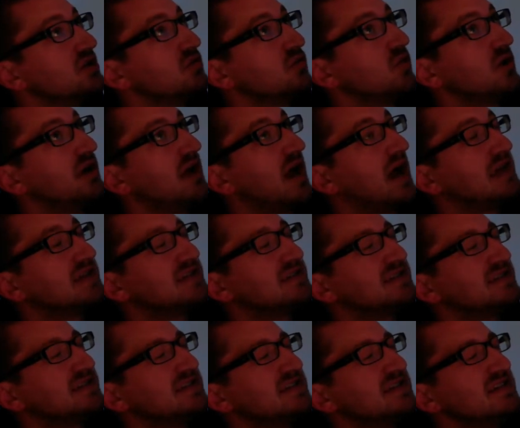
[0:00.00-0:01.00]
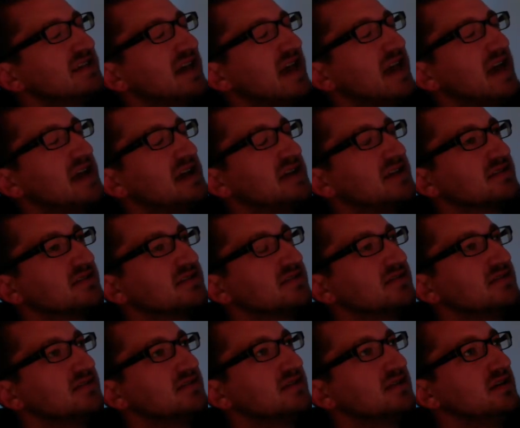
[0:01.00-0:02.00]
what I see
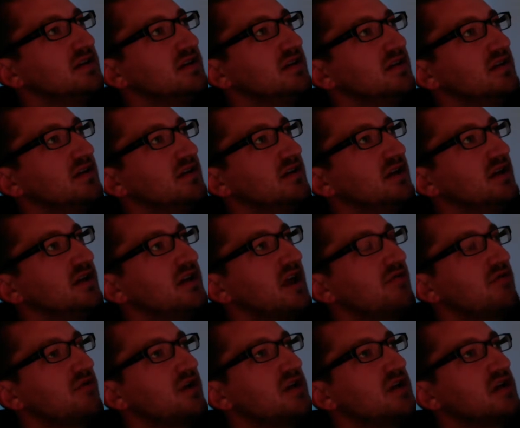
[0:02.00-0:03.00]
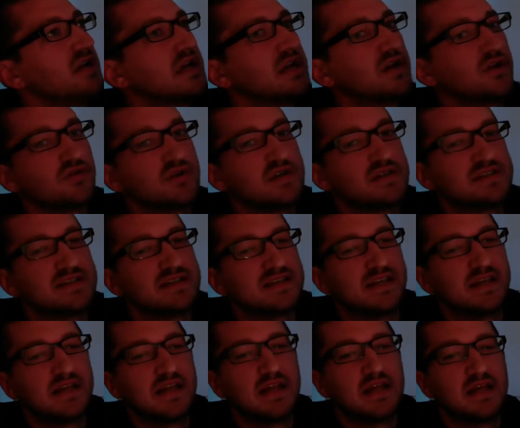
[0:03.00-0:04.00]
as a never-ending increase
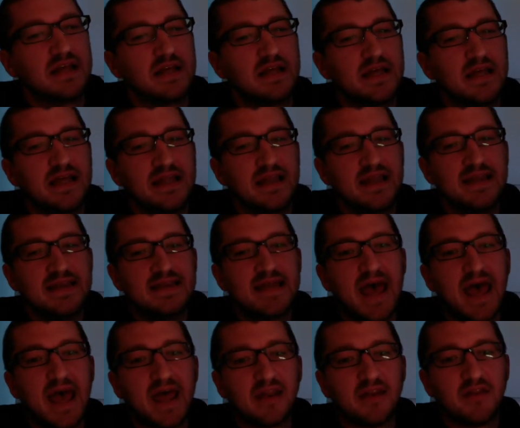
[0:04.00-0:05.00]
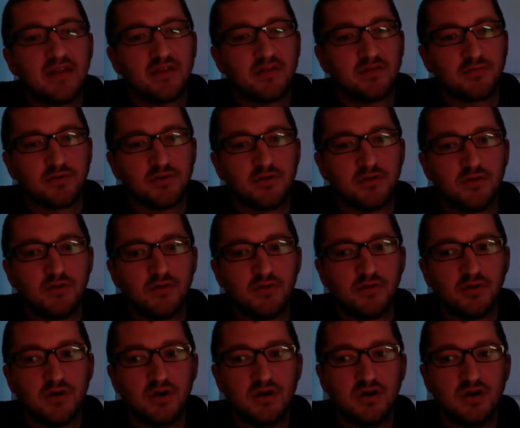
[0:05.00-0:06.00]
in debt
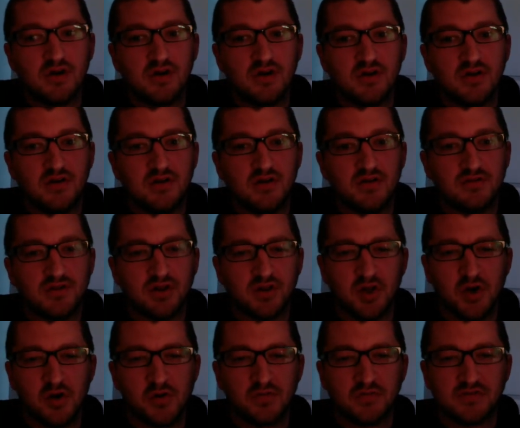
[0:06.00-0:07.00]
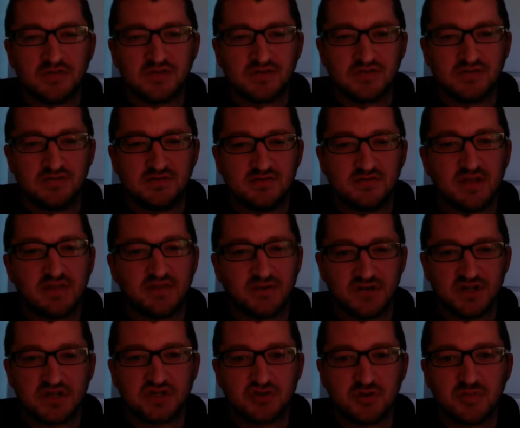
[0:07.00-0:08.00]
through the loans that they're
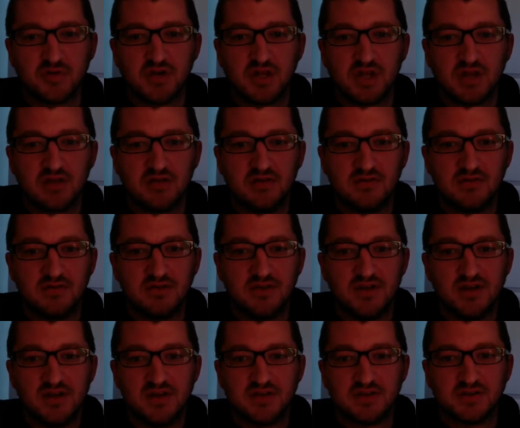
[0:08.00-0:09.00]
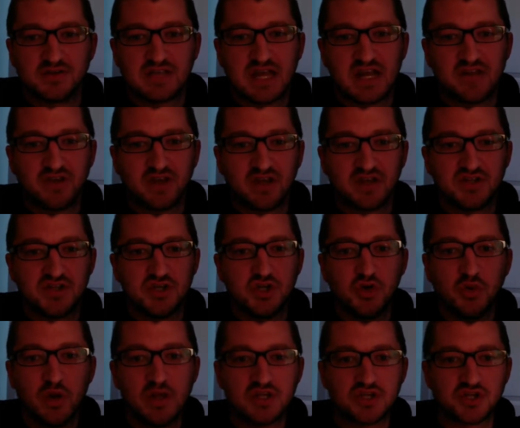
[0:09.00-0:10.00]
distributing. So it's kind of like a
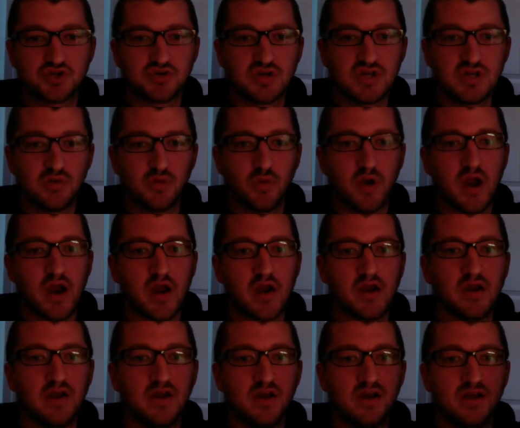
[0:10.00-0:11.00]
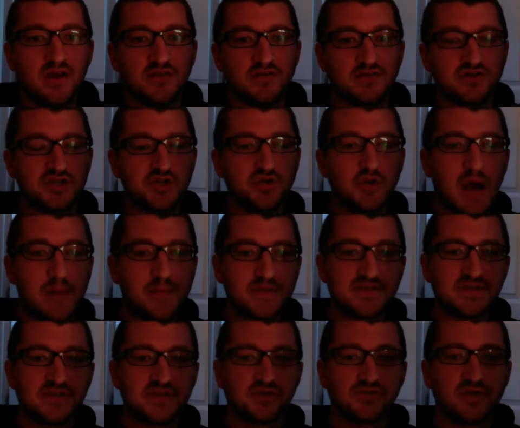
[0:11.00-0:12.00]
two-way street where there's two
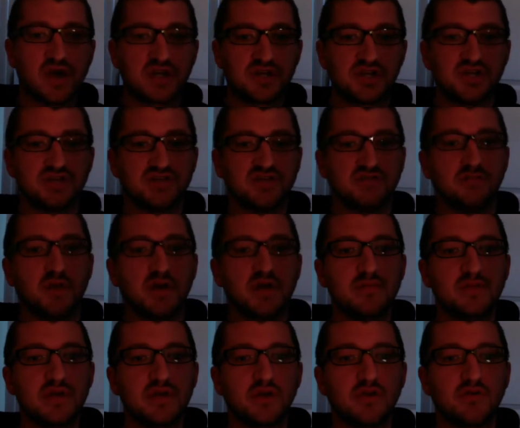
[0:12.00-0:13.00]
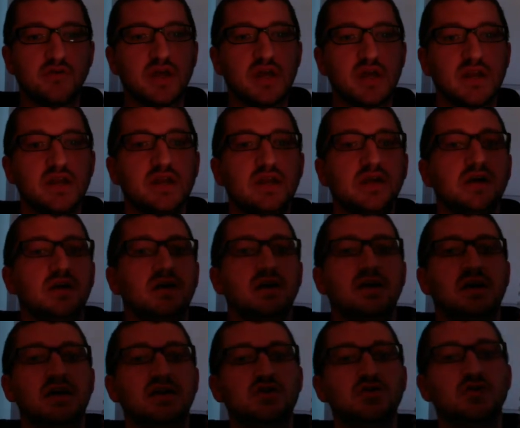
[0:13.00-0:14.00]
opposite directions of money being created
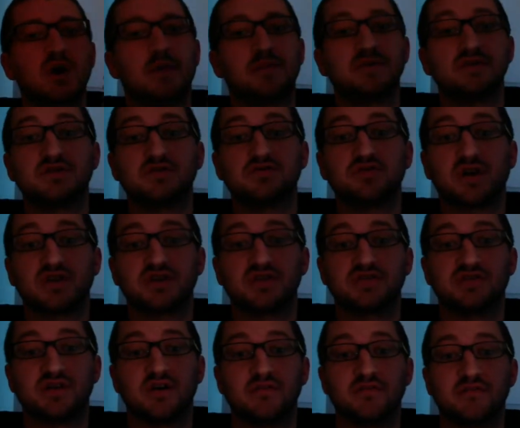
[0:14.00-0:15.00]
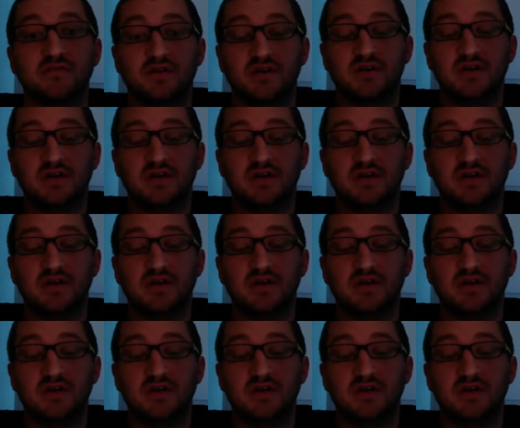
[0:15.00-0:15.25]
and two opposite directions of